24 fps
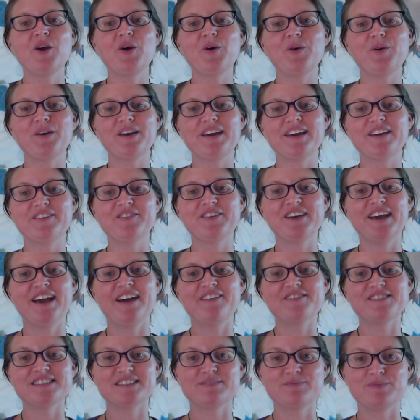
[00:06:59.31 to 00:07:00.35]
We
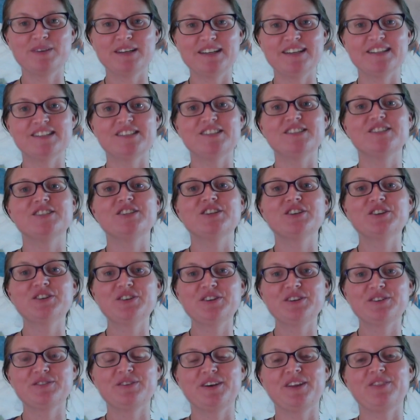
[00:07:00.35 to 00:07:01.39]
have to be
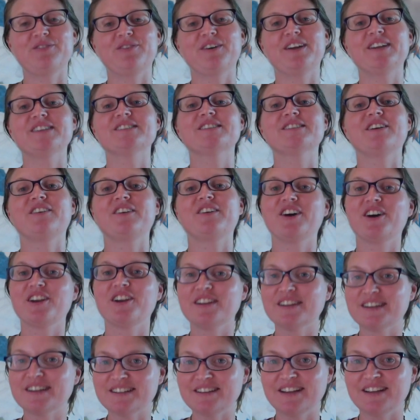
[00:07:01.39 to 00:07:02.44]
attuned with what is going on
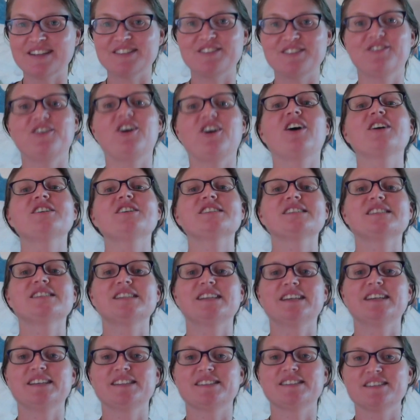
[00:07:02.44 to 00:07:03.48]
in the collective
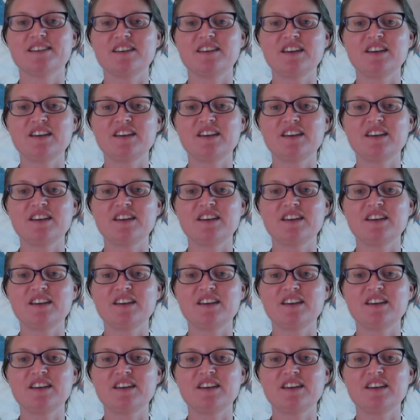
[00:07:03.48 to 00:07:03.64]
consciousness.